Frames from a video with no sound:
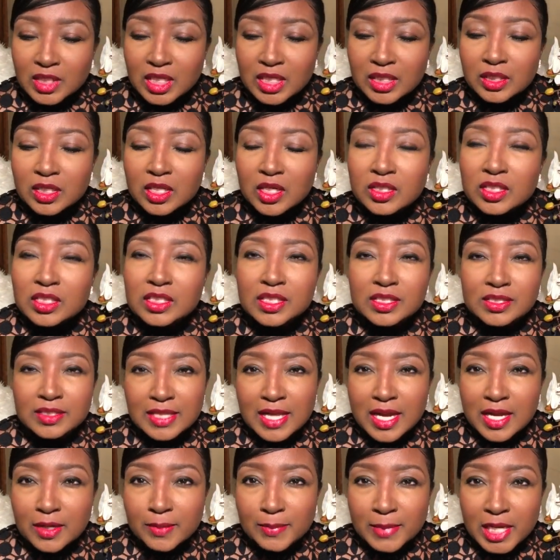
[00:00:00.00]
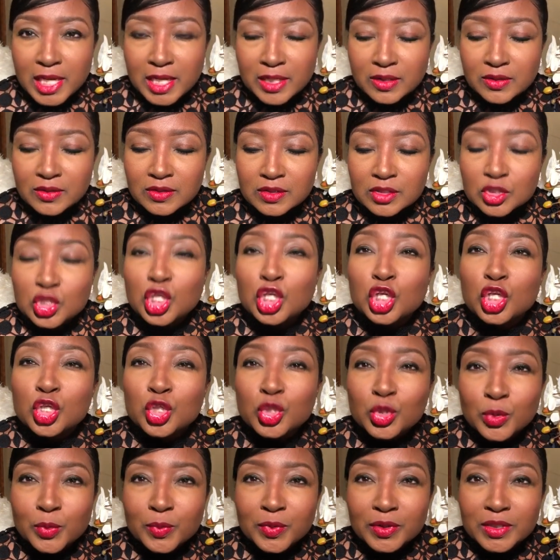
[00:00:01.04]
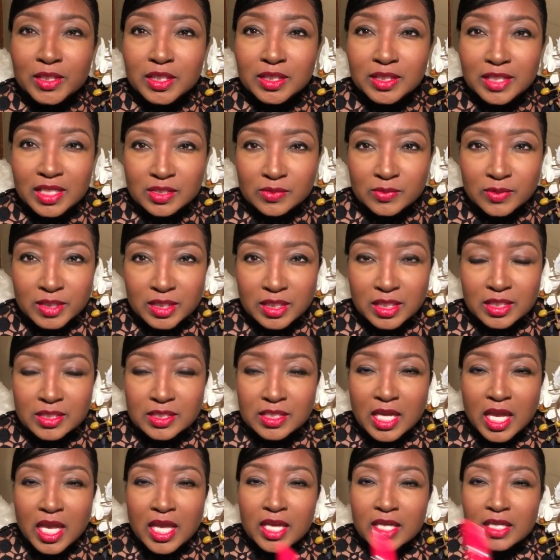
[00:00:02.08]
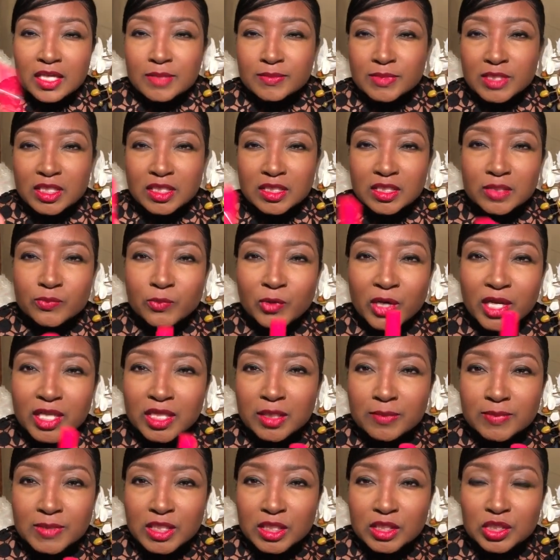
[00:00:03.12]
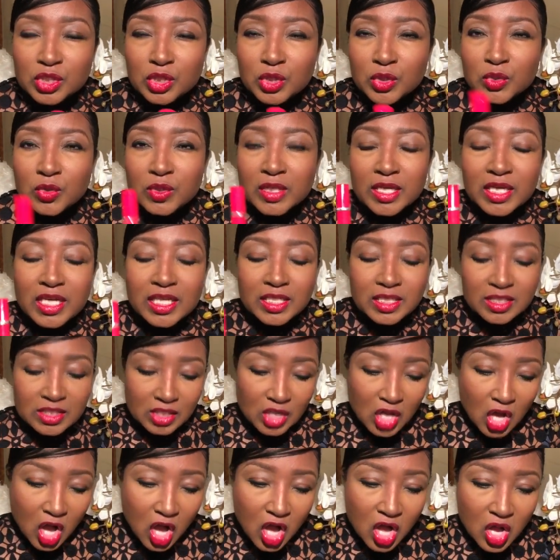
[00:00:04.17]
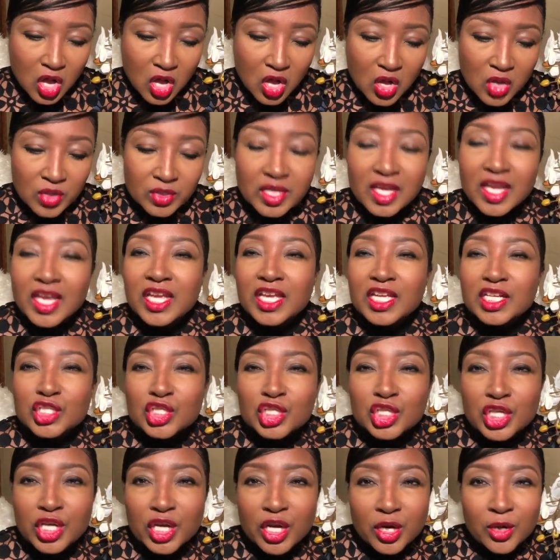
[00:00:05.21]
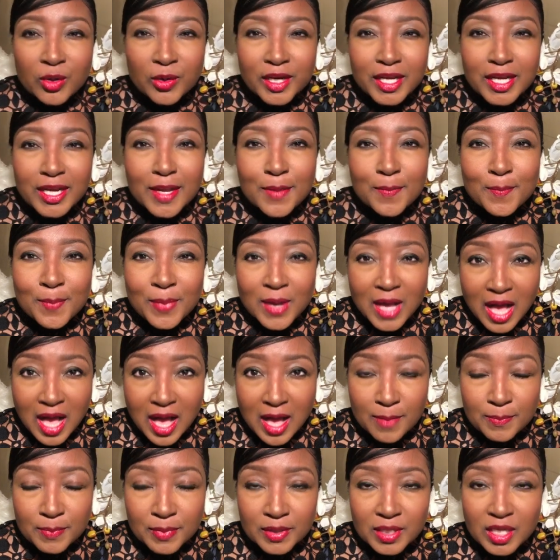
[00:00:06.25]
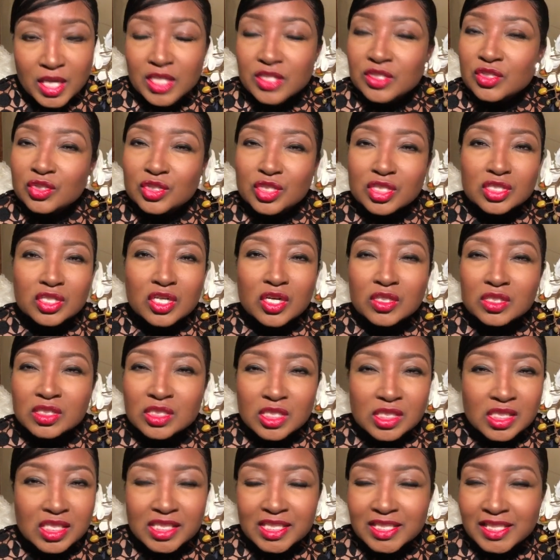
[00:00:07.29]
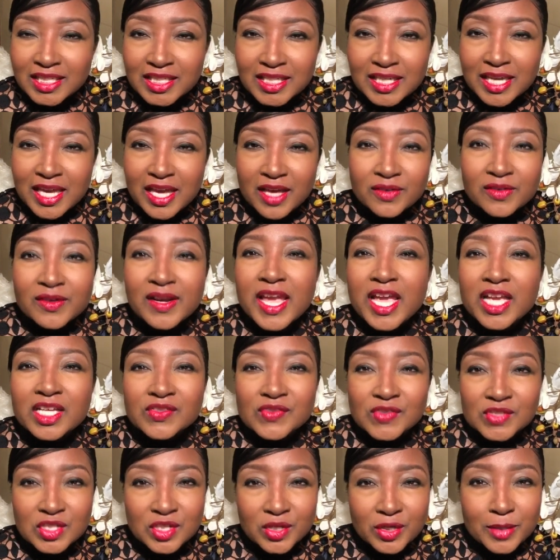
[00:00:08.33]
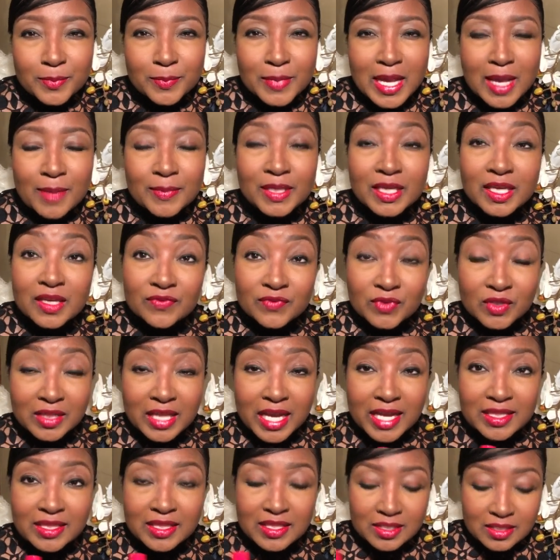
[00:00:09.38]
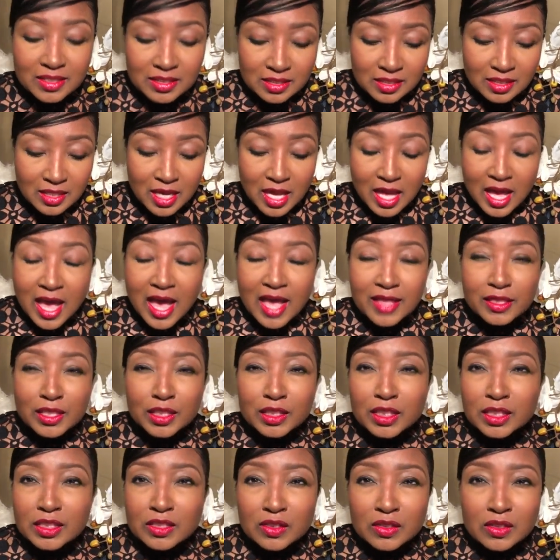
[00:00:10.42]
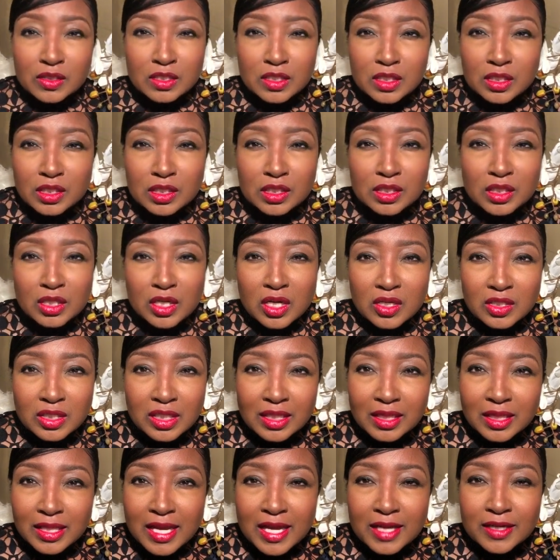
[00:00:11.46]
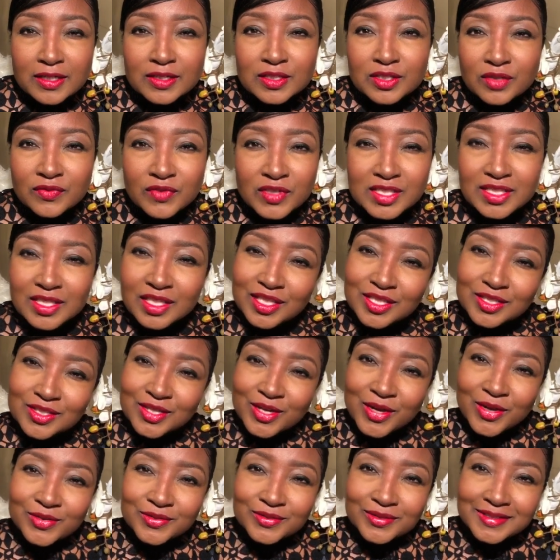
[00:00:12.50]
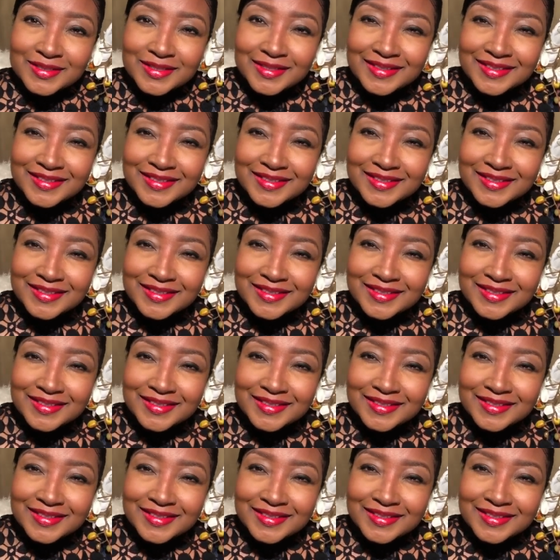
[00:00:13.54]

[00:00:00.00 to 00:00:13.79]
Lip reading: No, this is not a bottle. Tube. That's what it is. Comes in this red lipstick tube, and it's called Cherry Pop. So just go to the Clinique counter and ask for Cherry Pop if you like this. I think this will look good on a lot of different skin tones.